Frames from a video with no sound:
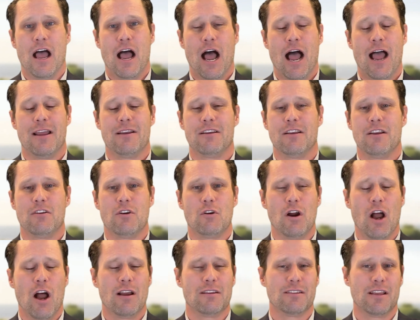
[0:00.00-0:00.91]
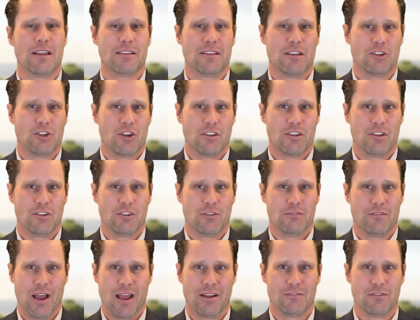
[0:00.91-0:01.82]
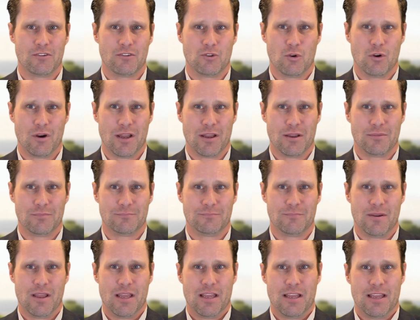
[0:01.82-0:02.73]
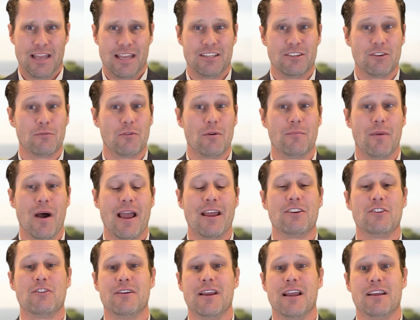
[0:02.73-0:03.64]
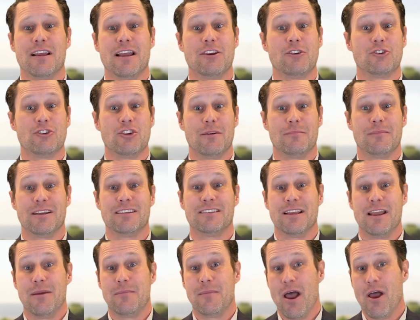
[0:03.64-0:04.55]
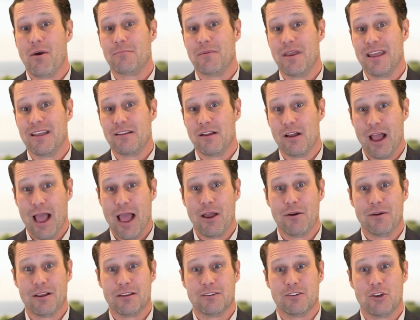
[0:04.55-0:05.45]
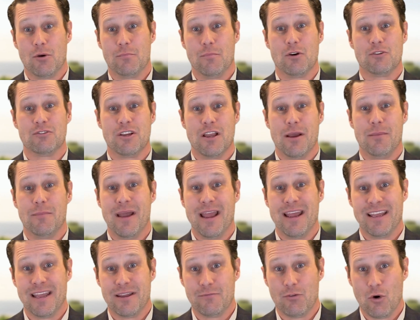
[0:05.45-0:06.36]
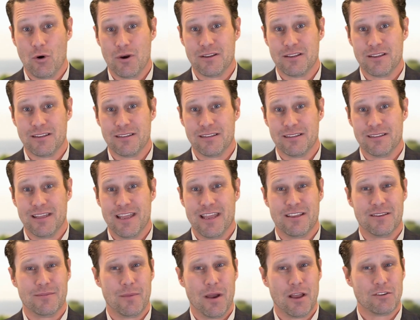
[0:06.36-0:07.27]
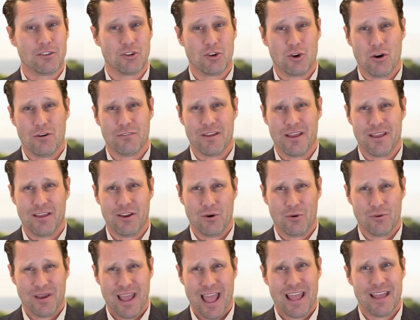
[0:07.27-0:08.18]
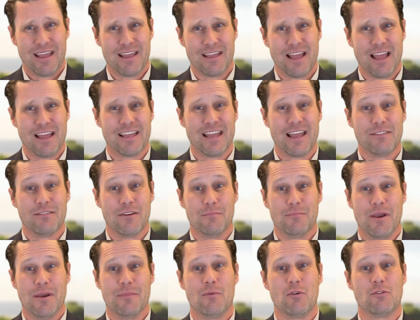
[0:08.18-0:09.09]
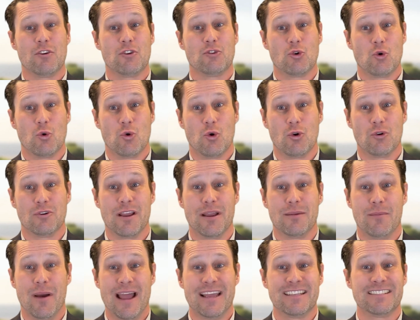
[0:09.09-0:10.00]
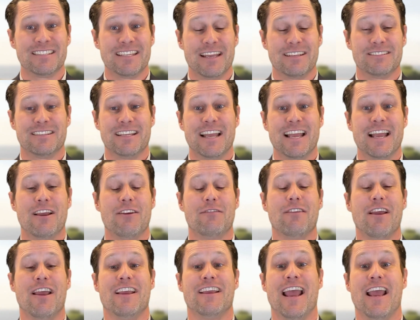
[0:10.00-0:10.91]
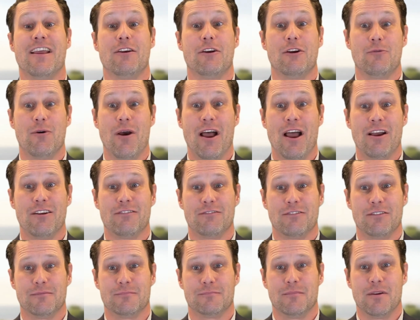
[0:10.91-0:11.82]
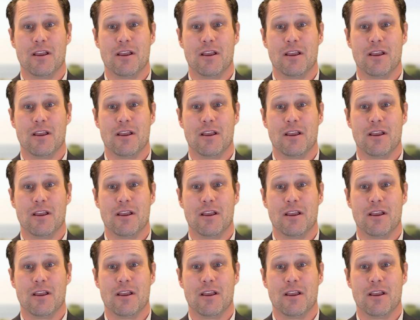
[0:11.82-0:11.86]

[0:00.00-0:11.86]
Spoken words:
Island of the Lost isn't just a survival story. It's a reminder that leadership isn't about being the loudest or most commanding voice. It's about serving, uniting, and giving people the tools and mindset to innovate and thrive.